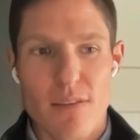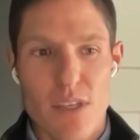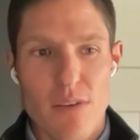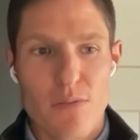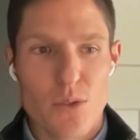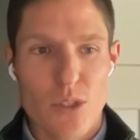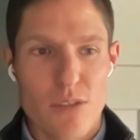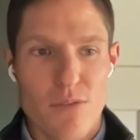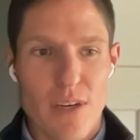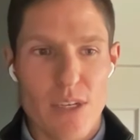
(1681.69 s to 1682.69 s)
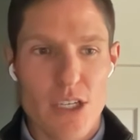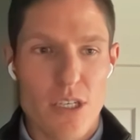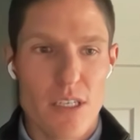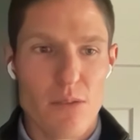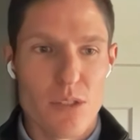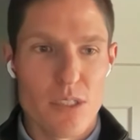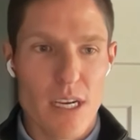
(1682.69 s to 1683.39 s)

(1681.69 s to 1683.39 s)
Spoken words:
of the InfoTrust Foundation. That was